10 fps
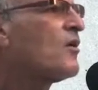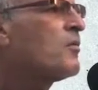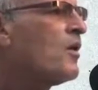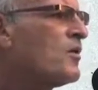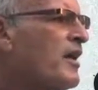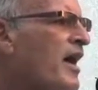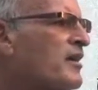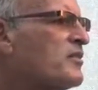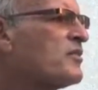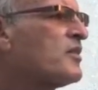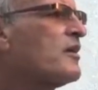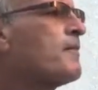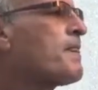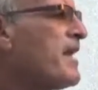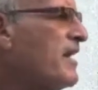Well, yes,
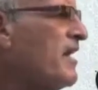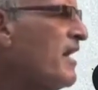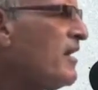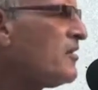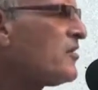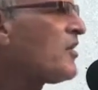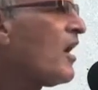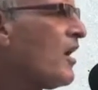it is